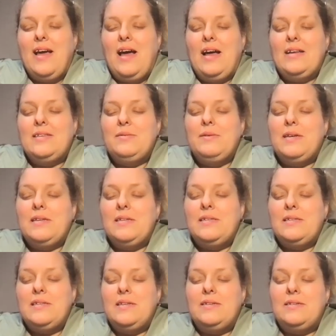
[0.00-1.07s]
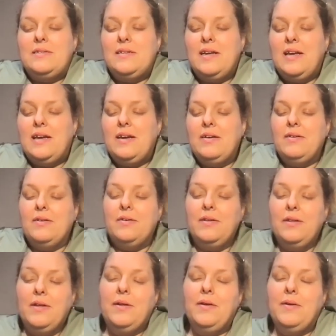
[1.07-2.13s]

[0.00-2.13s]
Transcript: As we continue to heal,